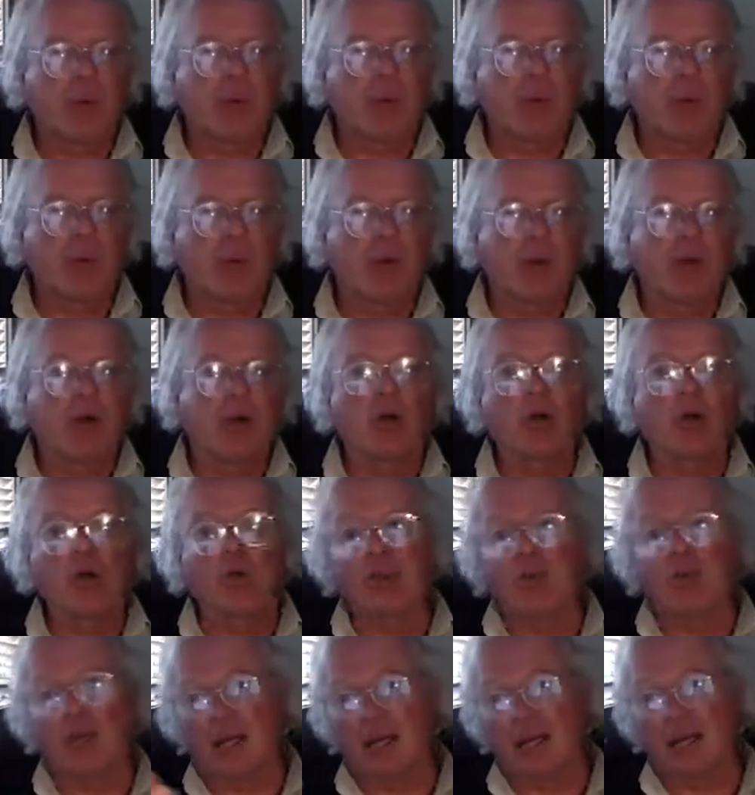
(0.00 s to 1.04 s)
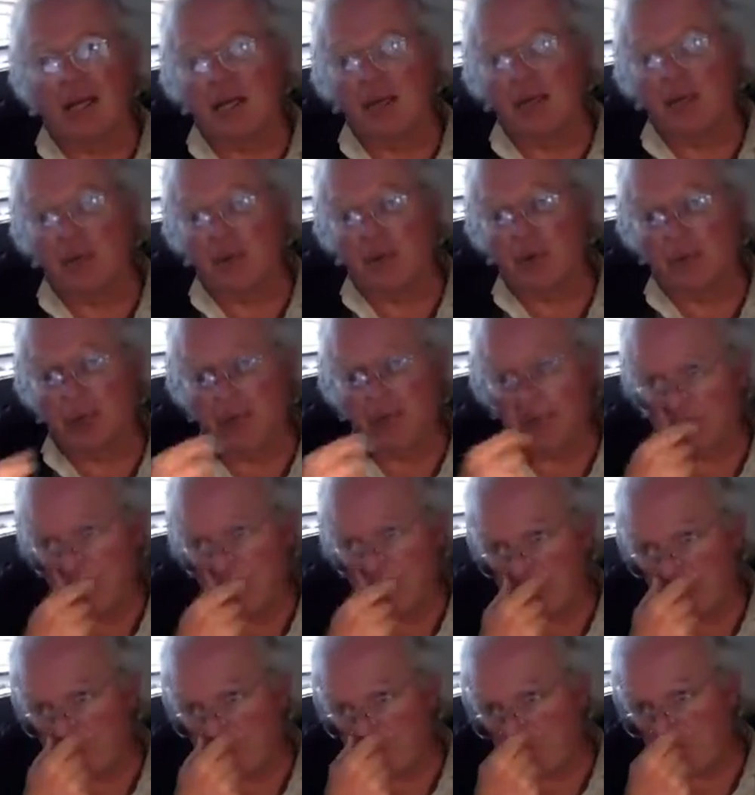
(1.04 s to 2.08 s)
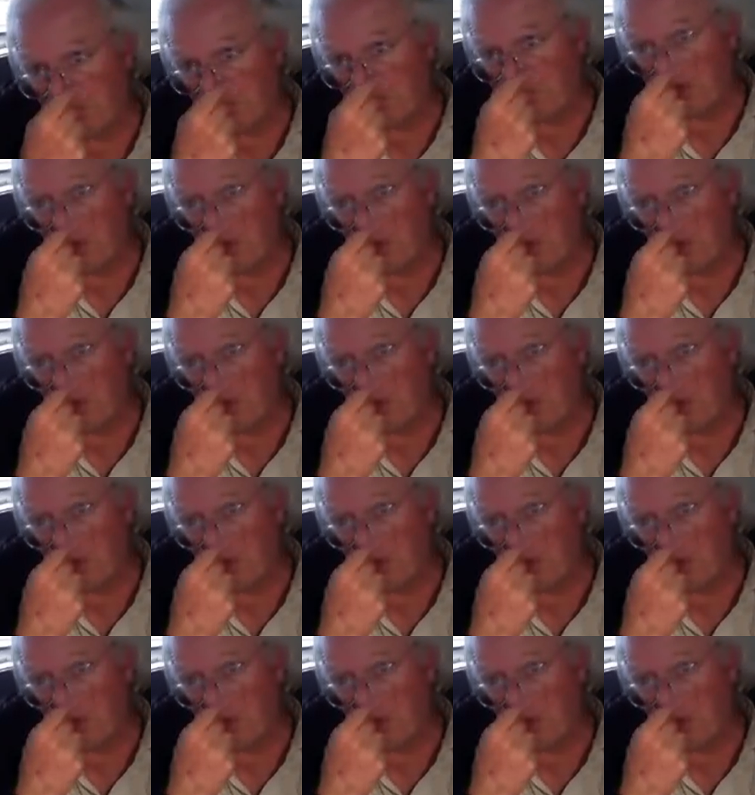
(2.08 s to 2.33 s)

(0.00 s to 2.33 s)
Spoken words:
on Earth and on another planet. All